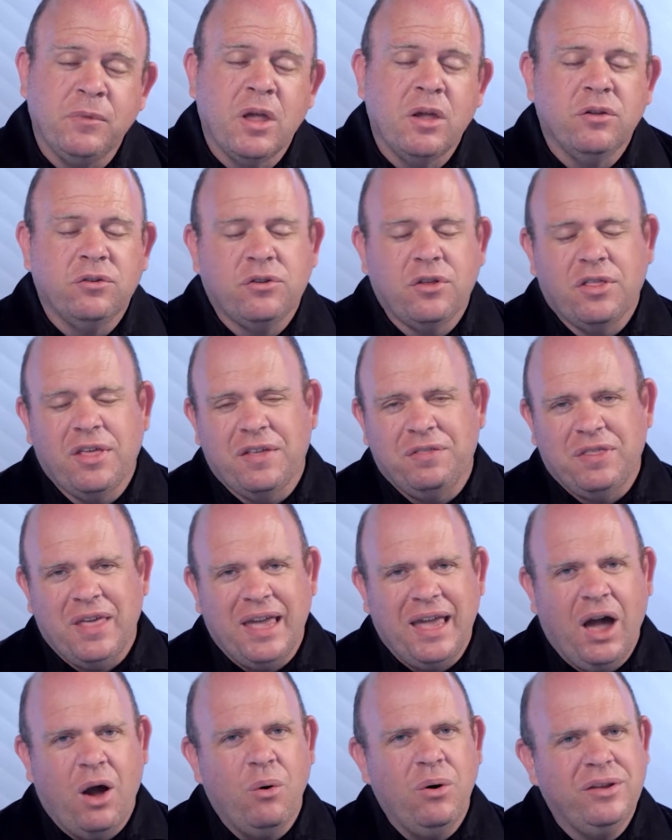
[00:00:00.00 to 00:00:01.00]
so that
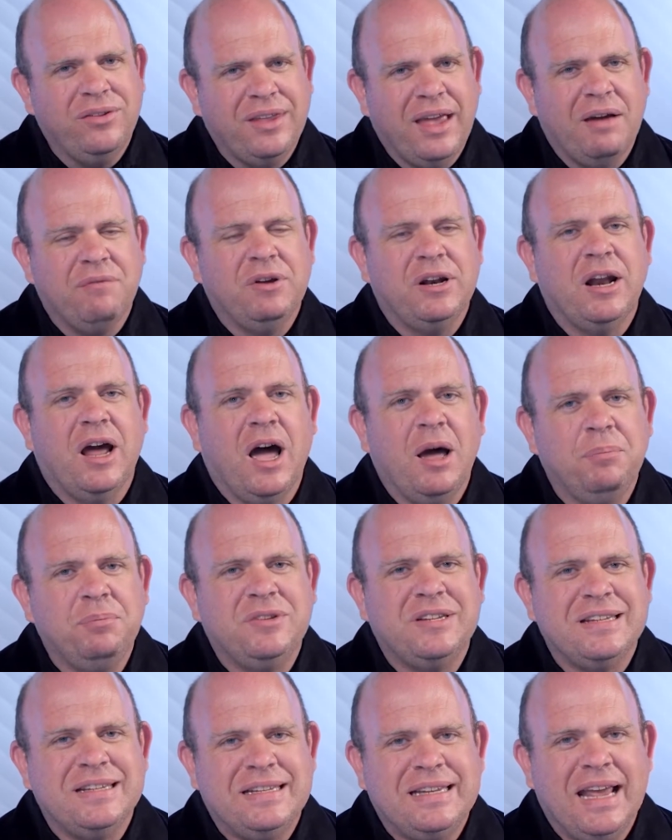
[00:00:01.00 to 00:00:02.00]
they always have an
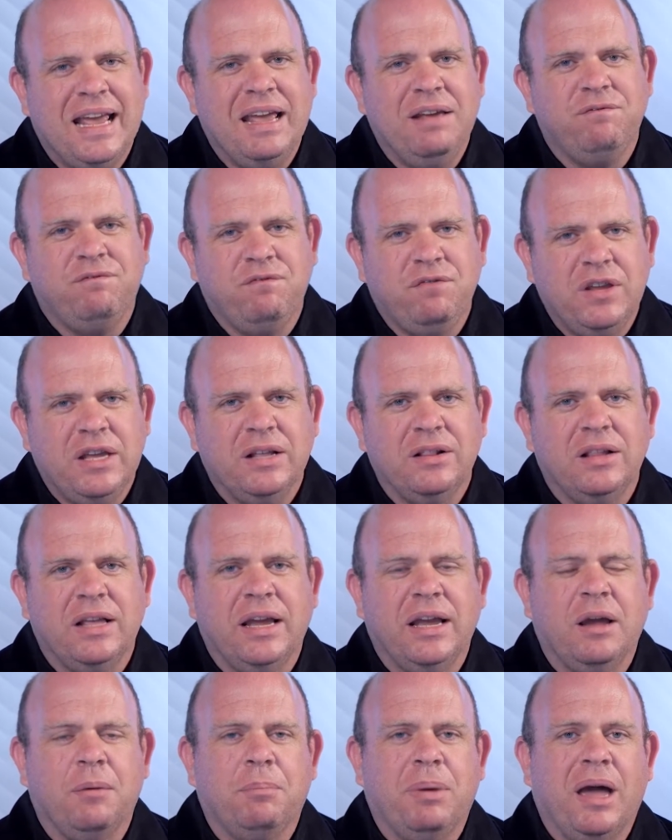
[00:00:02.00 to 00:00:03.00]
up-to-date
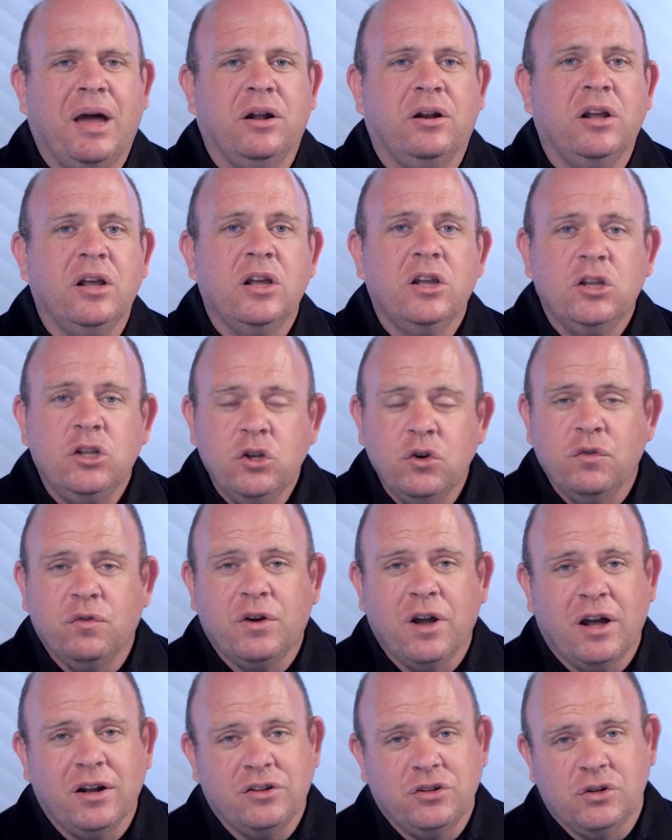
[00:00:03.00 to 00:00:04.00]
feeling about you've
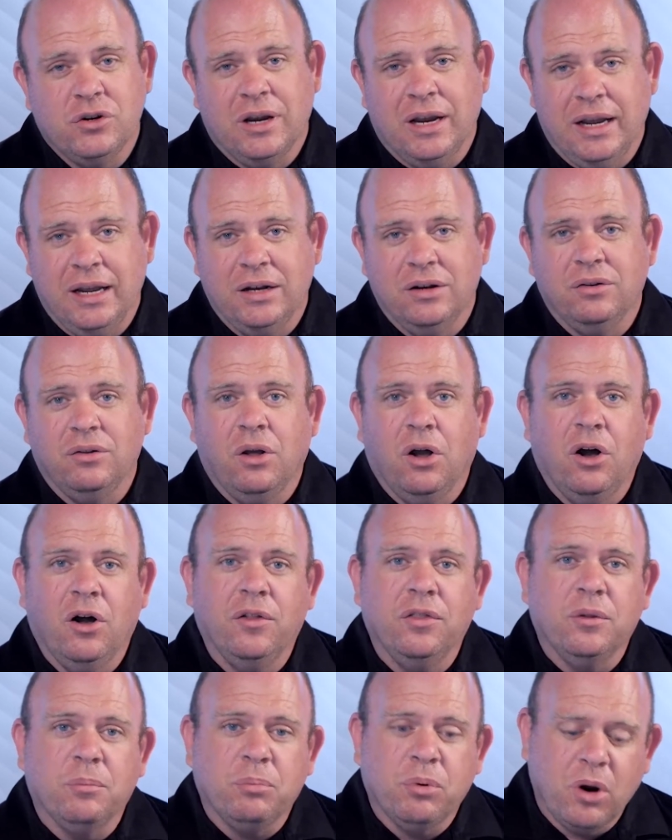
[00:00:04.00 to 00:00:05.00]
got your handle
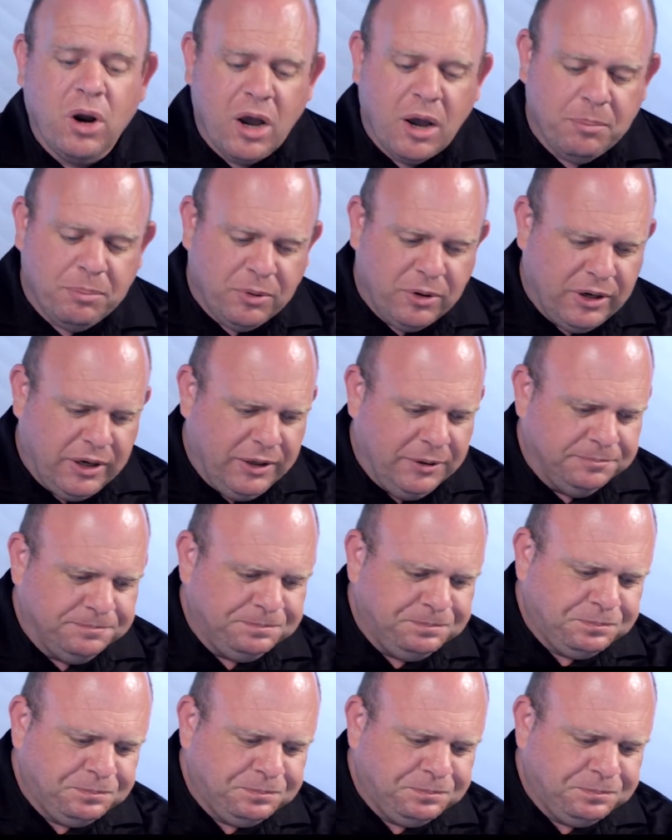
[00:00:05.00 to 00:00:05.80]
on the property.